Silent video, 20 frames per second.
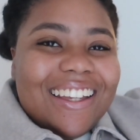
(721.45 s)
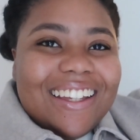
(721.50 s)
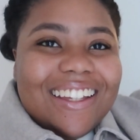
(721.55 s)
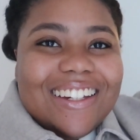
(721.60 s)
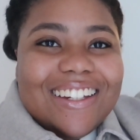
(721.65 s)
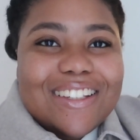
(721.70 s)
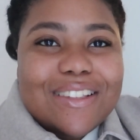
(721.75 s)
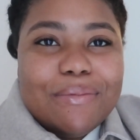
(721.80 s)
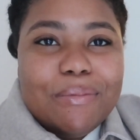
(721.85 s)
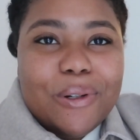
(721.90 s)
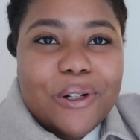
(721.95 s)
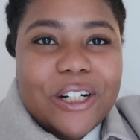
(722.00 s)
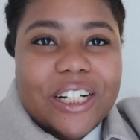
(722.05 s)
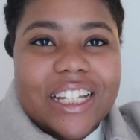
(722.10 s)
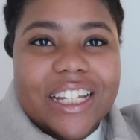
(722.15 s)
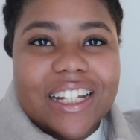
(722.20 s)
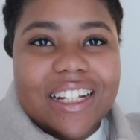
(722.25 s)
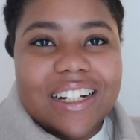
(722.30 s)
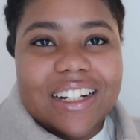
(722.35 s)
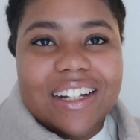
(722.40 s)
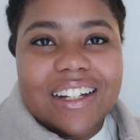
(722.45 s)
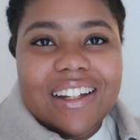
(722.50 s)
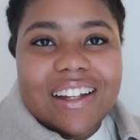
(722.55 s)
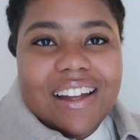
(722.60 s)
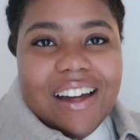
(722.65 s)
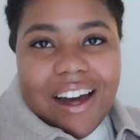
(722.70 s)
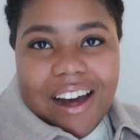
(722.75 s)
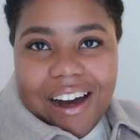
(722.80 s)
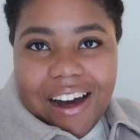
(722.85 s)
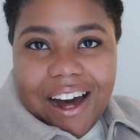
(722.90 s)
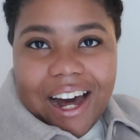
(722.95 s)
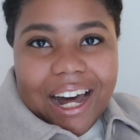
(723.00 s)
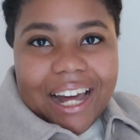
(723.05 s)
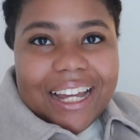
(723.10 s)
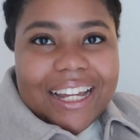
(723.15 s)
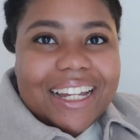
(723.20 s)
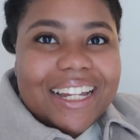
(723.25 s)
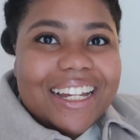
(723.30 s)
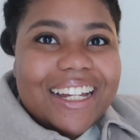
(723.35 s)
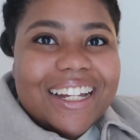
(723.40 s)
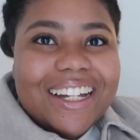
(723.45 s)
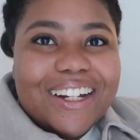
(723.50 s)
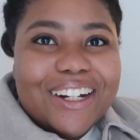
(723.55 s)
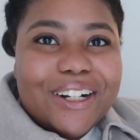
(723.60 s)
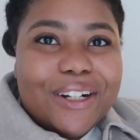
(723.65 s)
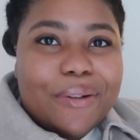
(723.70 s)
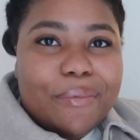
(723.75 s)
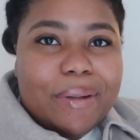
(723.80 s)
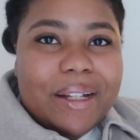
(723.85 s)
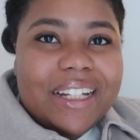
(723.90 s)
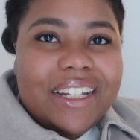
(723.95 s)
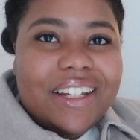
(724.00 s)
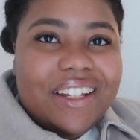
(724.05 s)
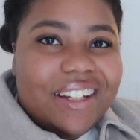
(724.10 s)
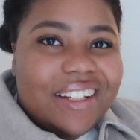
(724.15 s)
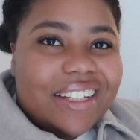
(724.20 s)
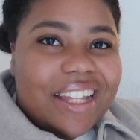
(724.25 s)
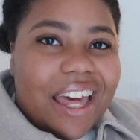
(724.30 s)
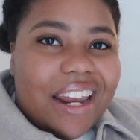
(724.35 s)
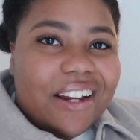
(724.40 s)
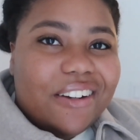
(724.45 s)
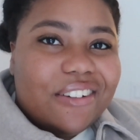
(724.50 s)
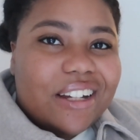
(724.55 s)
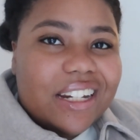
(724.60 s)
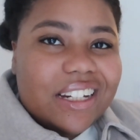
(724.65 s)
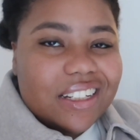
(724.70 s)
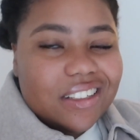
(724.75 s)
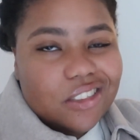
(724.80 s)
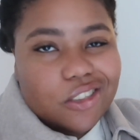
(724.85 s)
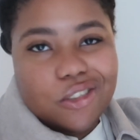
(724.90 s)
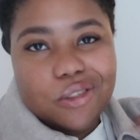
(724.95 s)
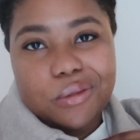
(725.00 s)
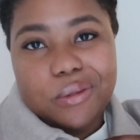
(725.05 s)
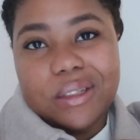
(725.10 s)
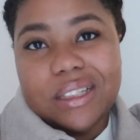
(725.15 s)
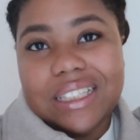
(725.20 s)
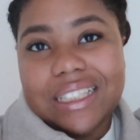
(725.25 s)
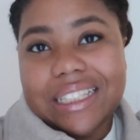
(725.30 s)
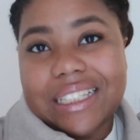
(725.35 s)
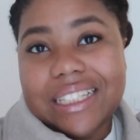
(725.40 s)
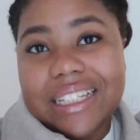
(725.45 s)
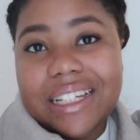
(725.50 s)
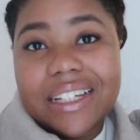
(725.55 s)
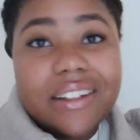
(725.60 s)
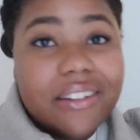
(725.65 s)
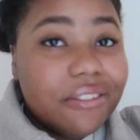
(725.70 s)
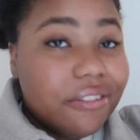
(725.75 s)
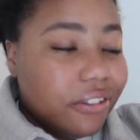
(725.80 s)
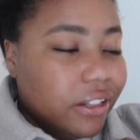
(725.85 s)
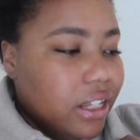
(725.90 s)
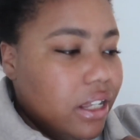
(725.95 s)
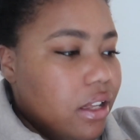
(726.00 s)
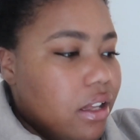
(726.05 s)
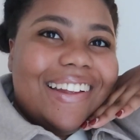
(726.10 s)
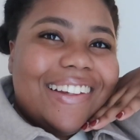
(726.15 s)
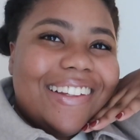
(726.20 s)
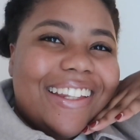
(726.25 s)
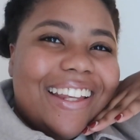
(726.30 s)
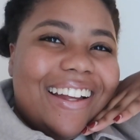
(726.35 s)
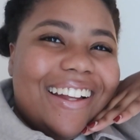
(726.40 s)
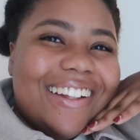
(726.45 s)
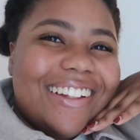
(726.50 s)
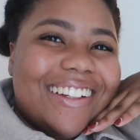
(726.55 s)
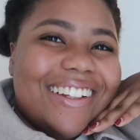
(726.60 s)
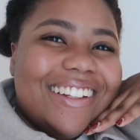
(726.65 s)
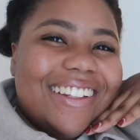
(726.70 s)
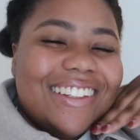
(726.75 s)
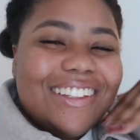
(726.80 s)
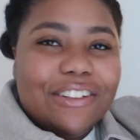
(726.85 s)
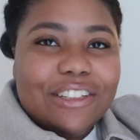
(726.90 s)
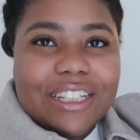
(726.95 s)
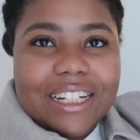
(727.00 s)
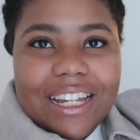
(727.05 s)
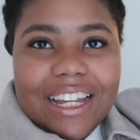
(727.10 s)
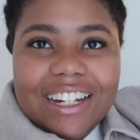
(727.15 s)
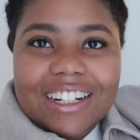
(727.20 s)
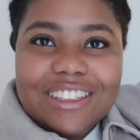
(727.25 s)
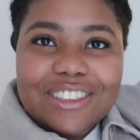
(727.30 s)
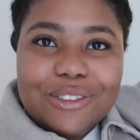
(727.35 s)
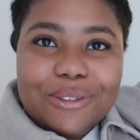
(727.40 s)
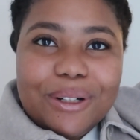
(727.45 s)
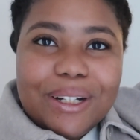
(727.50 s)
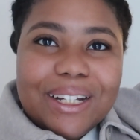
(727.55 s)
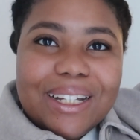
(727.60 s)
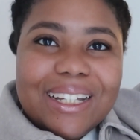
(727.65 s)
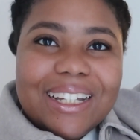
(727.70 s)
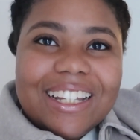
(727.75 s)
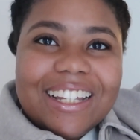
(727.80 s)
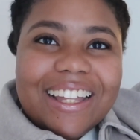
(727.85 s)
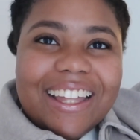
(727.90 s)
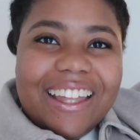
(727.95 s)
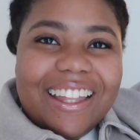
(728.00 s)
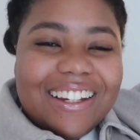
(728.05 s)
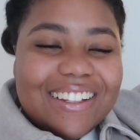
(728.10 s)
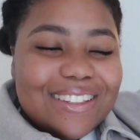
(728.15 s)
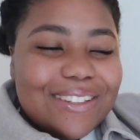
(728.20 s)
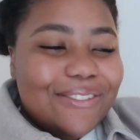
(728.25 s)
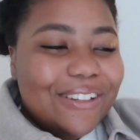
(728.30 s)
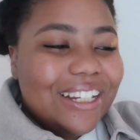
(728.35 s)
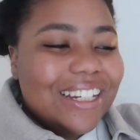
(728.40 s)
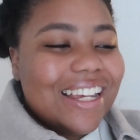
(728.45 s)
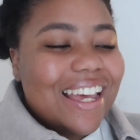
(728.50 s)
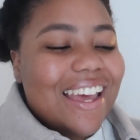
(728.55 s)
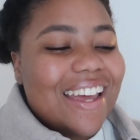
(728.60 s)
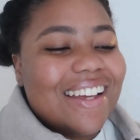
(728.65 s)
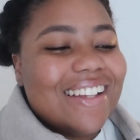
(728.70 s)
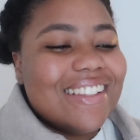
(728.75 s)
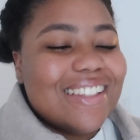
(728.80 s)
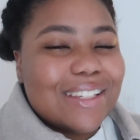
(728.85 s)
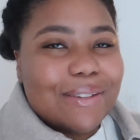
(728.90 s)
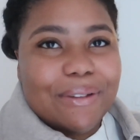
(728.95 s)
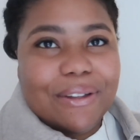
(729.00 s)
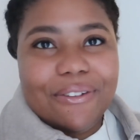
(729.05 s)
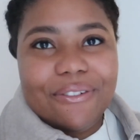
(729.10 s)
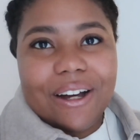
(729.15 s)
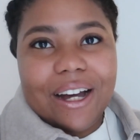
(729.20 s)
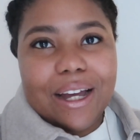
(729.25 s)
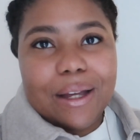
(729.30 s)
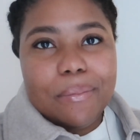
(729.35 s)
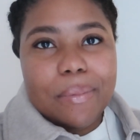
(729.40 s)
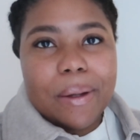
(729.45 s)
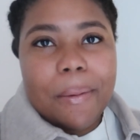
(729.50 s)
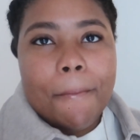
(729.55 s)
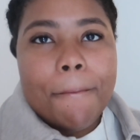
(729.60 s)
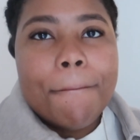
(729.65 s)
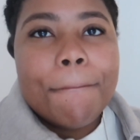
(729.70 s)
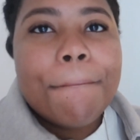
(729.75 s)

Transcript: It is morning, I am getting ready to leave, and yeah, then we're gonna head into work, and it's gonna be a day, it's gonna be a vibe.